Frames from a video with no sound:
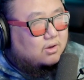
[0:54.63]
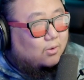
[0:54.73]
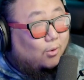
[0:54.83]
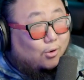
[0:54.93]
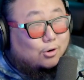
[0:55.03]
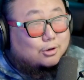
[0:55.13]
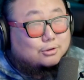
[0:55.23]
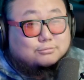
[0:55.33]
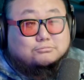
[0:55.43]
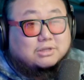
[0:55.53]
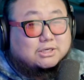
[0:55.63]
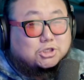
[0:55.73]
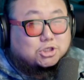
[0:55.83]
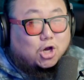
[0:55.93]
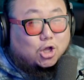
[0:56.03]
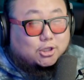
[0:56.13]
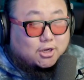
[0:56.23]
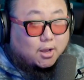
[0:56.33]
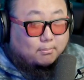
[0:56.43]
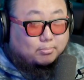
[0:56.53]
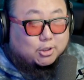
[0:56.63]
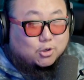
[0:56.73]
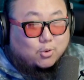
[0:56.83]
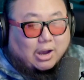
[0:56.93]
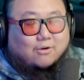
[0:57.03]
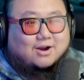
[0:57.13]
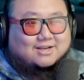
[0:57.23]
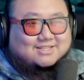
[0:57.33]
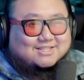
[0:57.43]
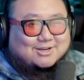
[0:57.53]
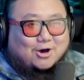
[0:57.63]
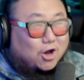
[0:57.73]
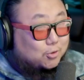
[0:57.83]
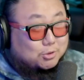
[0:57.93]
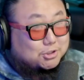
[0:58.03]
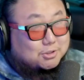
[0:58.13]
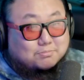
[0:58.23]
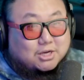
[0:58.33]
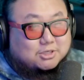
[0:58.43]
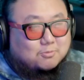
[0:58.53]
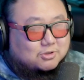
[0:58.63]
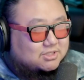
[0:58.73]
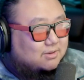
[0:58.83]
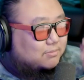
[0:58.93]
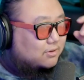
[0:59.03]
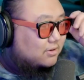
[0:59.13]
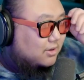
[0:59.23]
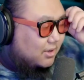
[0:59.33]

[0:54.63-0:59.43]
Or let's just call it Blue Hour, as it's called, which is much more simpler.